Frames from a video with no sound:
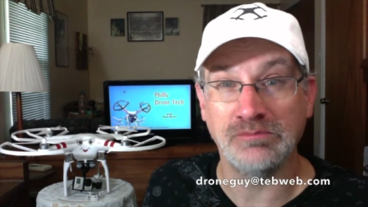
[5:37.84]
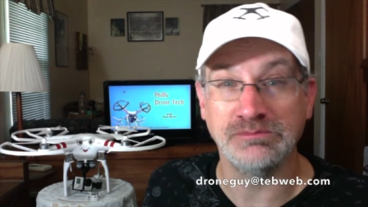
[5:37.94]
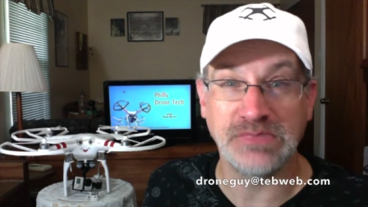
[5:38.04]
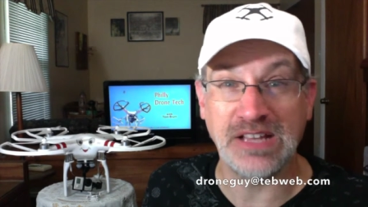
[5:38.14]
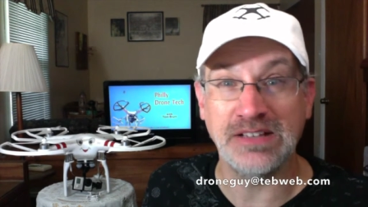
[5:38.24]

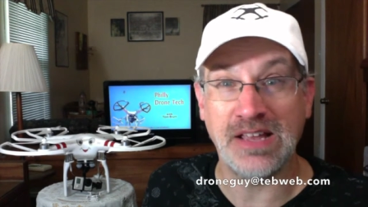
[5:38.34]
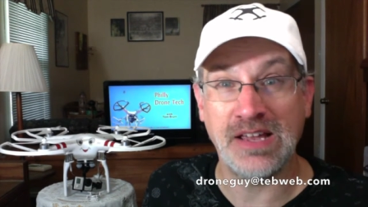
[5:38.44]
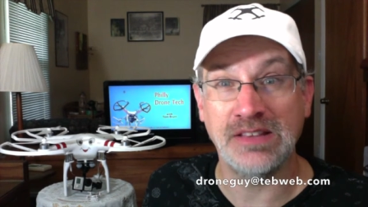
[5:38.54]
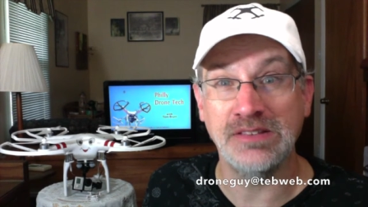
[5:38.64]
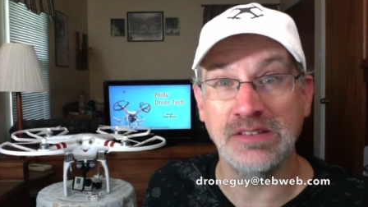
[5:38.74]
getting
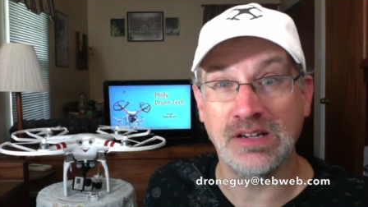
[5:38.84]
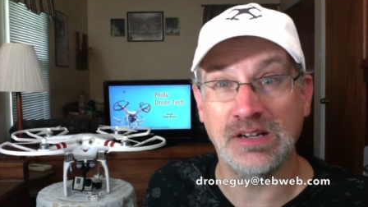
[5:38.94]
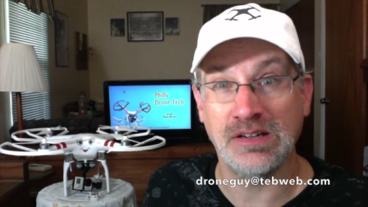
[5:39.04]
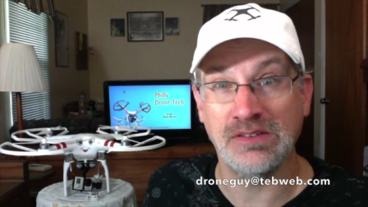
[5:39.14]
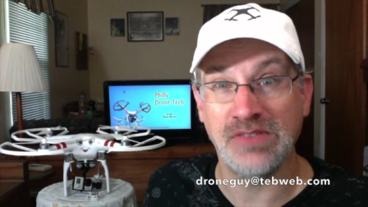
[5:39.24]
ahead
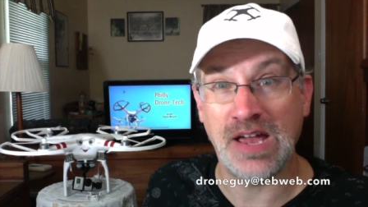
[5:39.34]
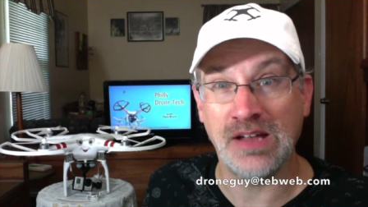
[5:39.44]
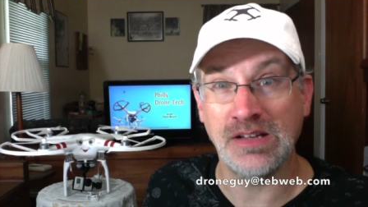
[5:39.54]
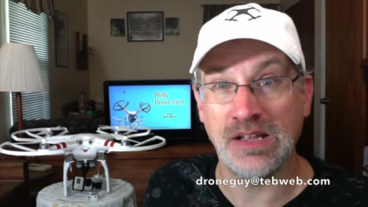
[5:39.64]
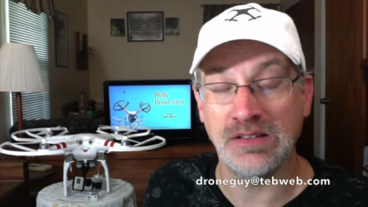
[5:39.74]
of
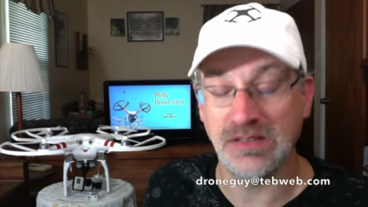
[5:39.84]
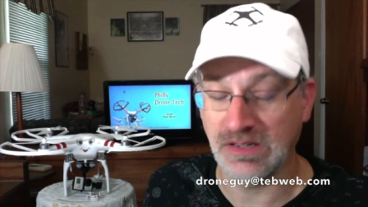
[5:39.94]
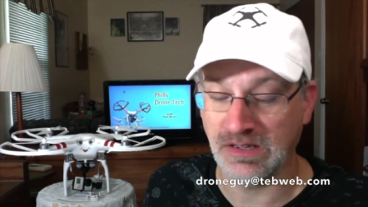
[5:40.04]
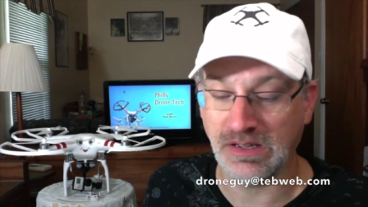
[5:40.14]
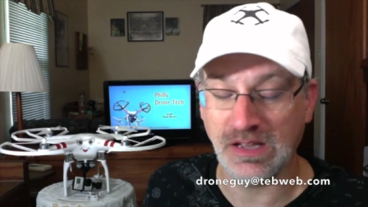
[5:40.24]
that and
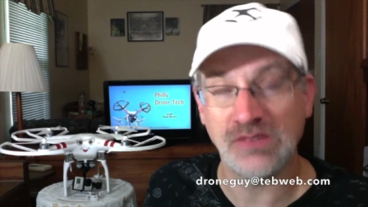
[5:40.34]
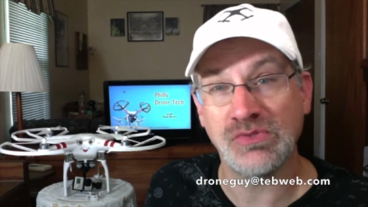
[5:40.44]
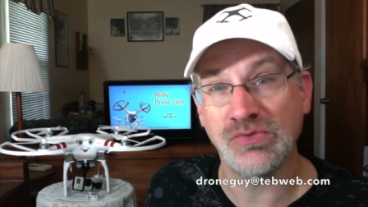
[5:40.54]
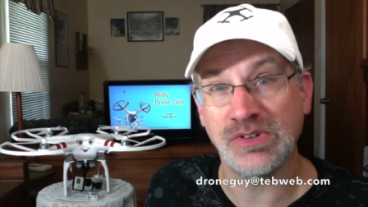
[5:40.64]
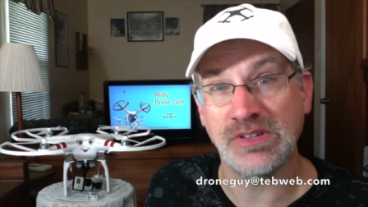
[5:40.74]
kind of
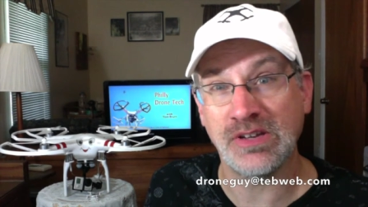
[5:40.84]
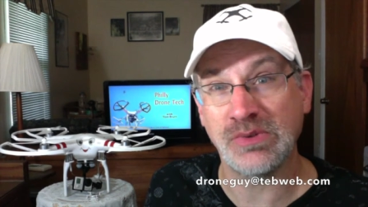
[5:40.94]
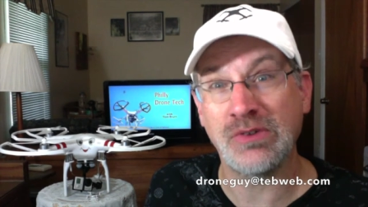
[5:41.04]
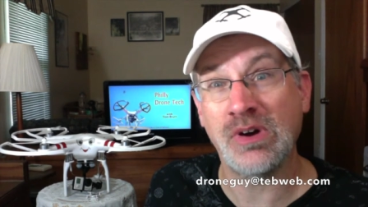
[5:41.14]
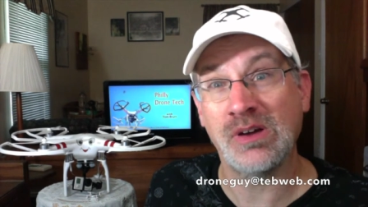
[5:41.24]
fulfilling that
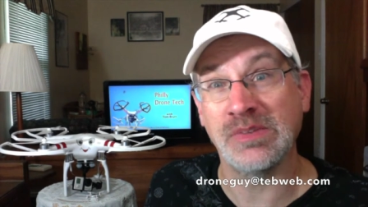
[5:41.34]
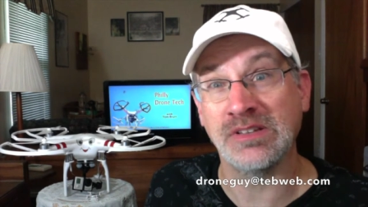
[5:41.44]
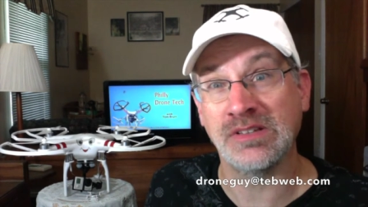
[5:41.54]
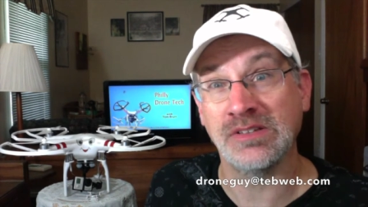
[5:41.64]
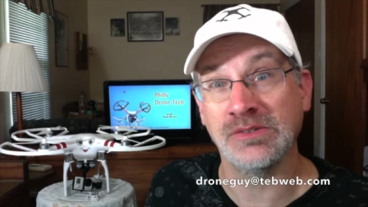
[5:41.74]

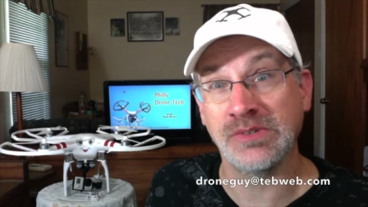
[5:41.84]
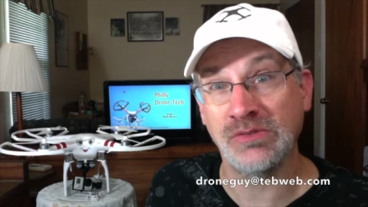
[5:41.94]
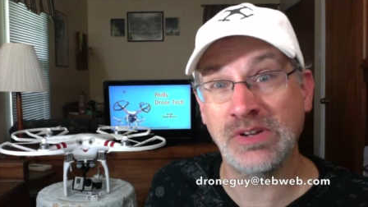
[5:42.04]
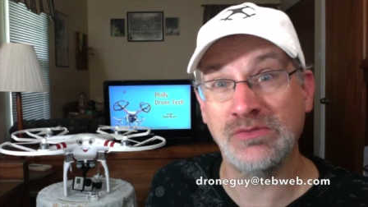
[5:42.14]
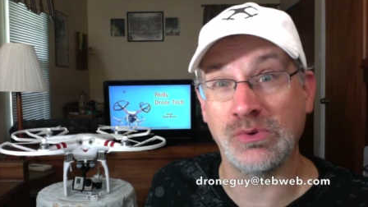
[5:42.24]
requirement to
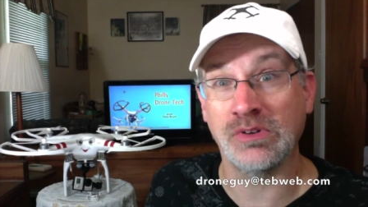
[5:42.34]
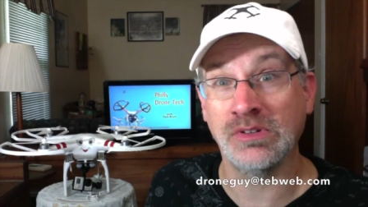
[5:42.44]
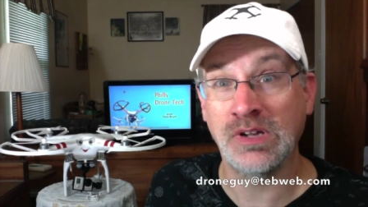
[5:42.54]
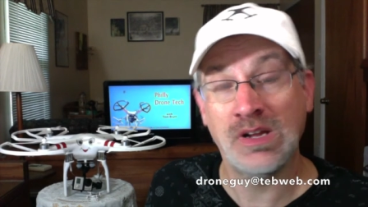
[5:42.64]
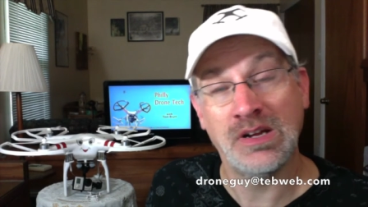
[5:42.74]
get ready for it,
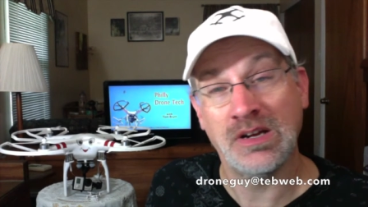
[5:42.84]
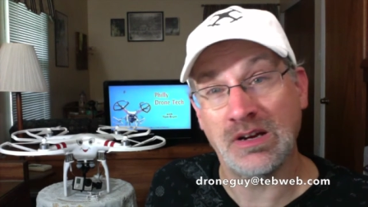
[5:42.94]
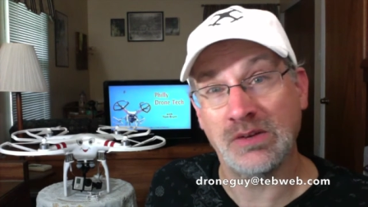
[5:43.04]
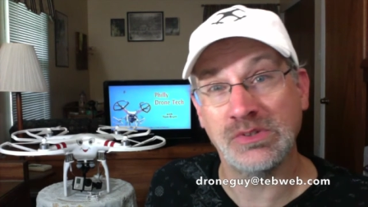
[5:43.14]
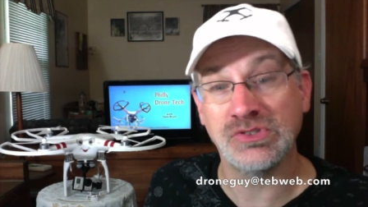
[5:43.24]

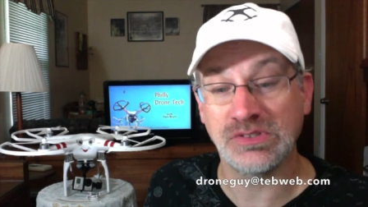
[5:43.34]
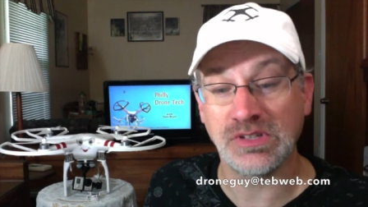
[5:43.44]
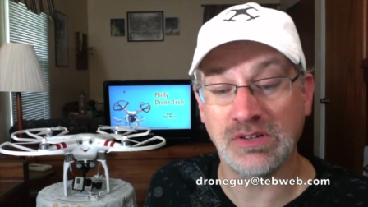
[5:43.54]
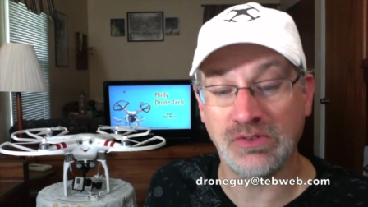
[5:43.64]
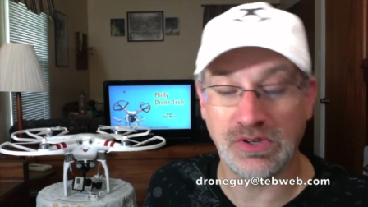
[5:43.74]
which is
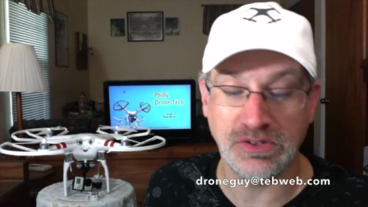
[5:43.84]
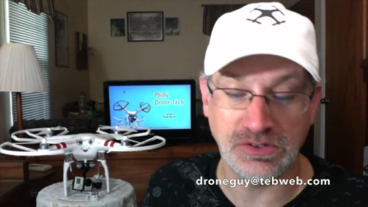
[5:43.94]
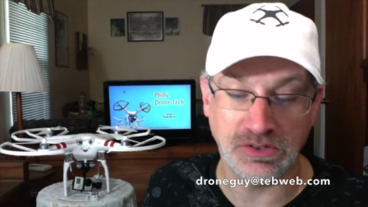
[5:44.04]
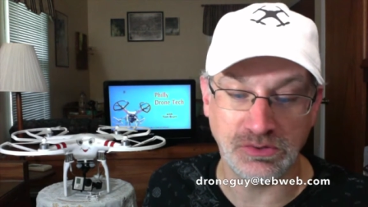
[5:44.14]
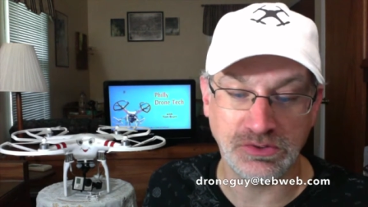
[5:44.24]
very good
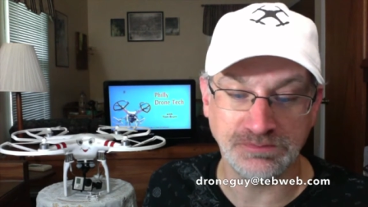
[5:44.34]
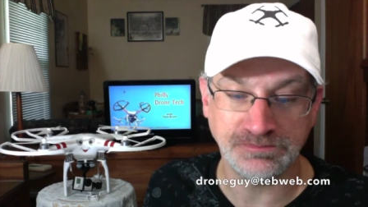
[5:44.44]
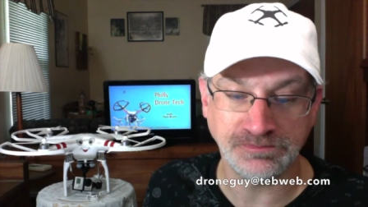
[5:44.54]
news.